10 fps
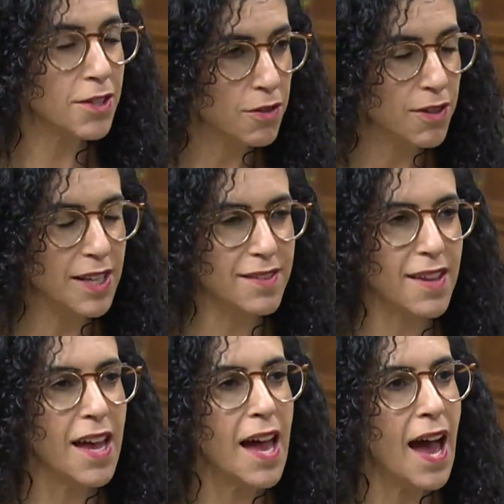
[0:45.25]
increase
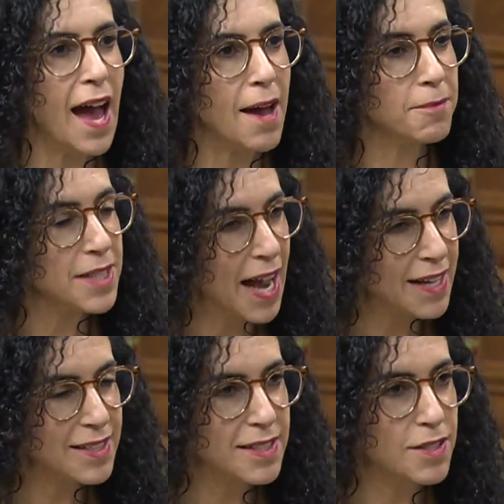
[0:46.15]

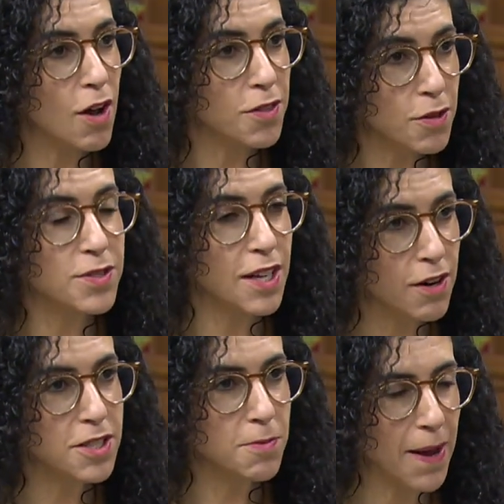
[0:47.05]
taxes on those that
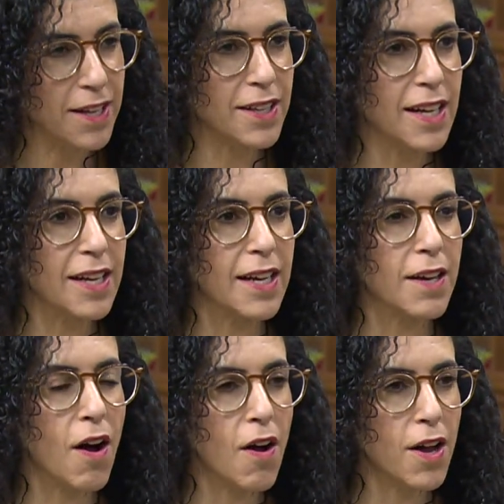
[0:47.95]
are
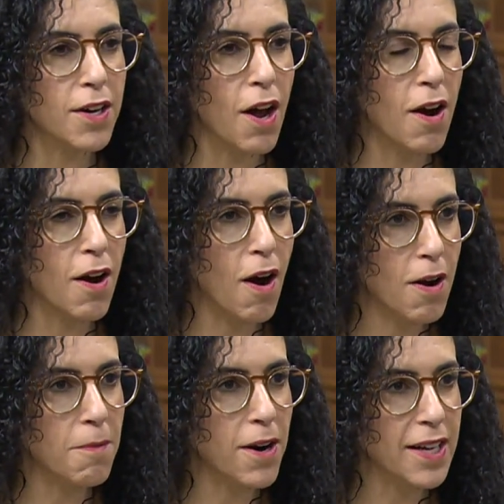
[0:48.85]
speculating on
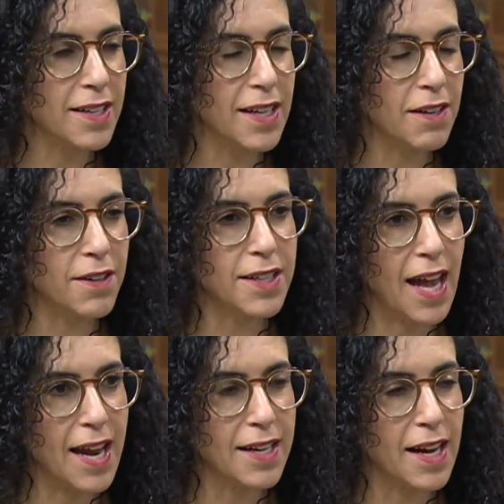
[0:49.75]
our market here in
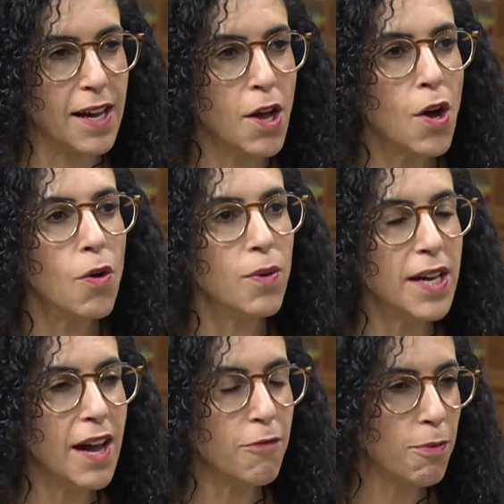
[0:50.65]
Canada.
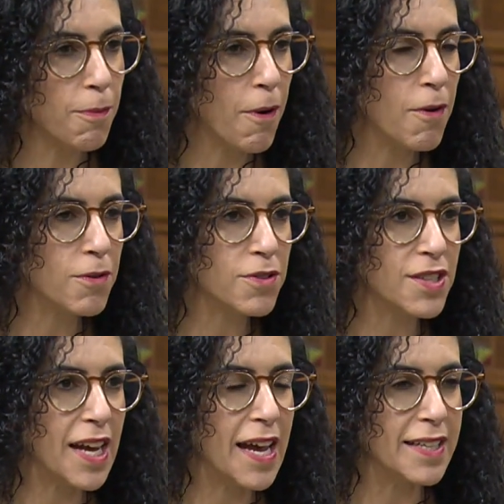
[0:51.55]
We have
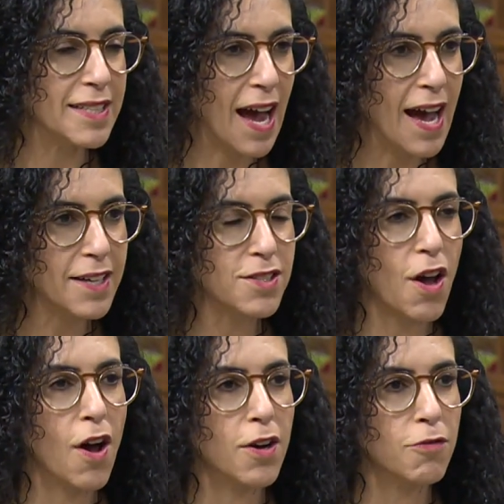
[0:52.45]
proposed a tax
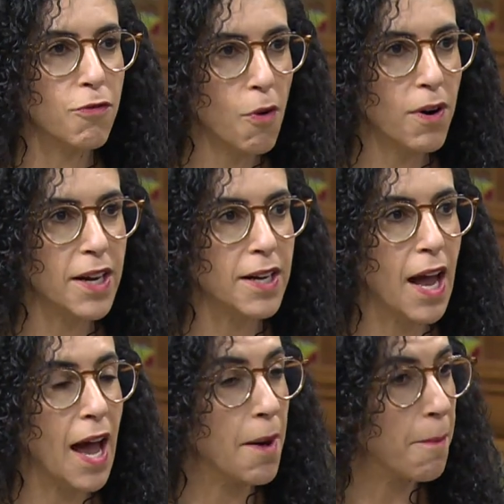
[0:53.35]
on foreign
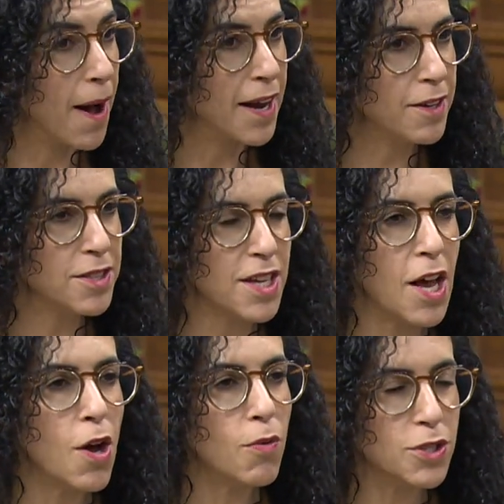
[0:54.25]
buyers
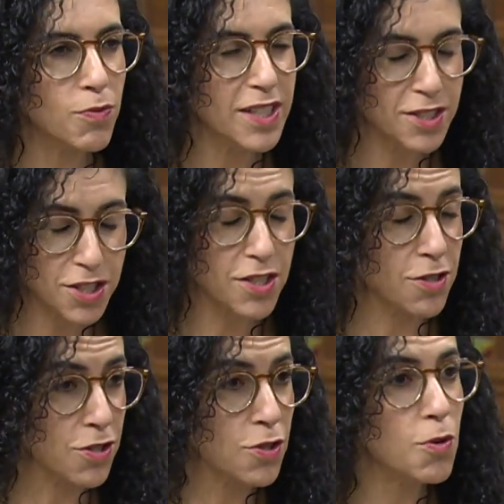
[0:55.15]
which wish to
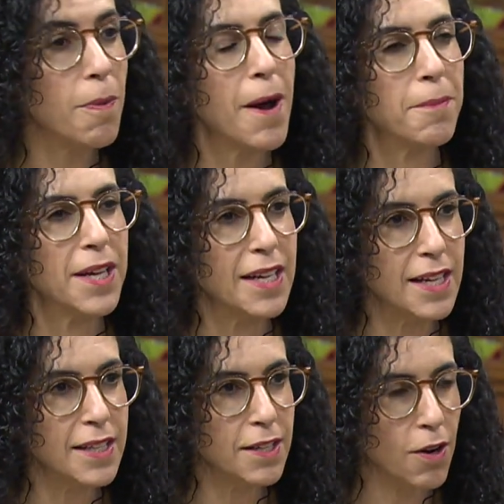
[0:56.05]
scoop up
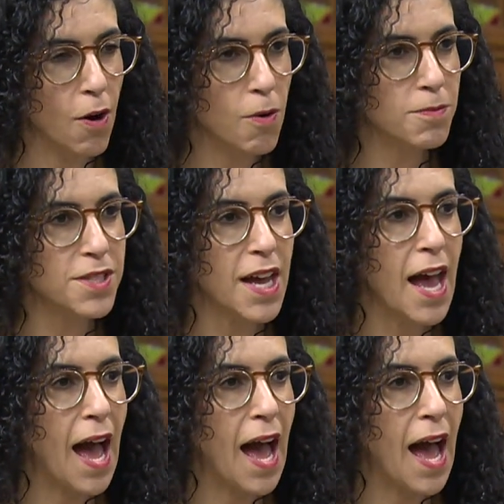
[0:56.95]
Canadian homes